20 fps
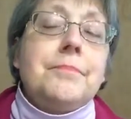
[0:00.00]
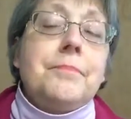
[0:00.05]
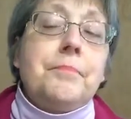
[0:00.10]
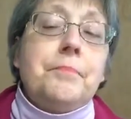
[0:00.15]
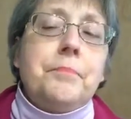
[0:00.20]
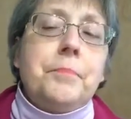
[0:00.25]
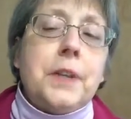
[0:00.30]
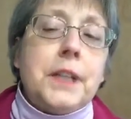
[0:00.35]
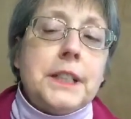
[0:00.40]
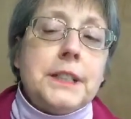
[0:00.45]

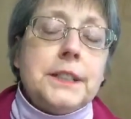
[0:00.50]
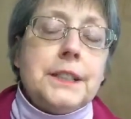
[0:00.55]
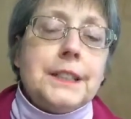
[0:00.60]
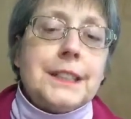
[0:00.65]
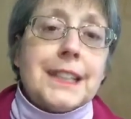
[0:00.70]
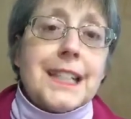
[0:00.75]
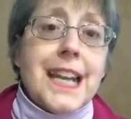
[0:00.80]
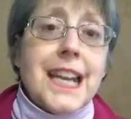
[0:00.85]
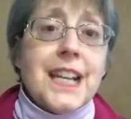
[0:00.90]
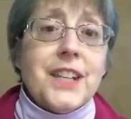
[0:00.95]
But
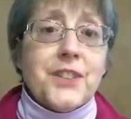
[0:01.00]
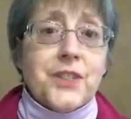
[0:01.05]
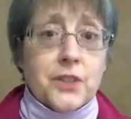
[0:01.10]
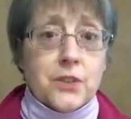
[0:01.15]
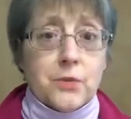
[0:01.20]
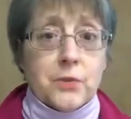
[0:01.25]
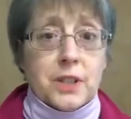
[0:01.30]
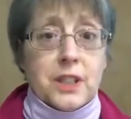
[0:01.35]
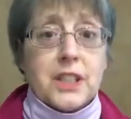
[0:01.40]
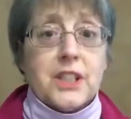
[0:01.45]
cancer
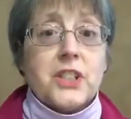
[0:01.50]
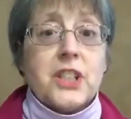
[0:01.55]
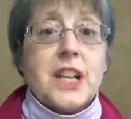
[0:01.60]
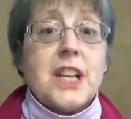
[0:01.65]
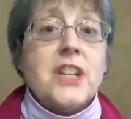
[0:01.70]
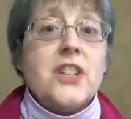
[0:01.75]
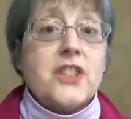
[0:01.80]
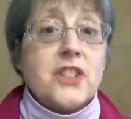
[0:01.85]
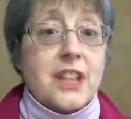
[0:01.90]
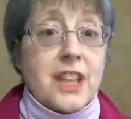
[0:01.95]
really
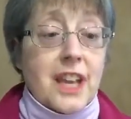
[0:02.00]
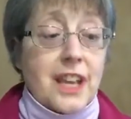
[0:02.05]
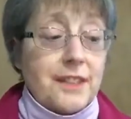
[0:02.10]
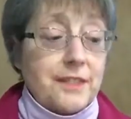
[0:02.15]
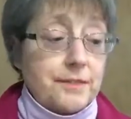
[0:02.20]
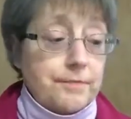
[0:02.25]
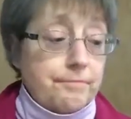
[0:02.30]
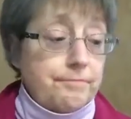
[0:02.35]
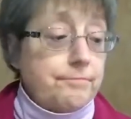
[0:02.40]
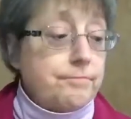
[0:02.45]
changed that
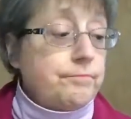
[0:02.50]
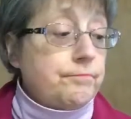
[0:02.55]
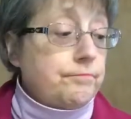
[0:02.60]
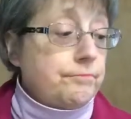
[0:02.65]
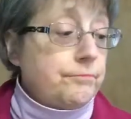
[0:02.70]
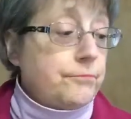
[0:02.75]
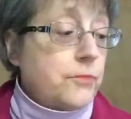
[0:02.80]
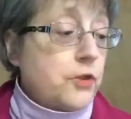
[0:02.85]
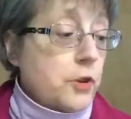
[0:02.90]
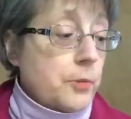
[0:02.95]

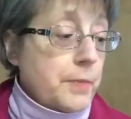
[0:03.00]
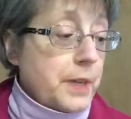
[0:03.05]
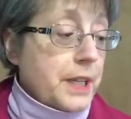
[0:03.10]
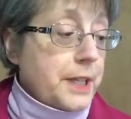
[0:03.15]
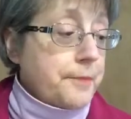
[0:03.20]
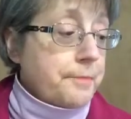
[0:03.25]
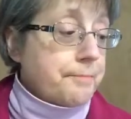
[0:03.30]
for me.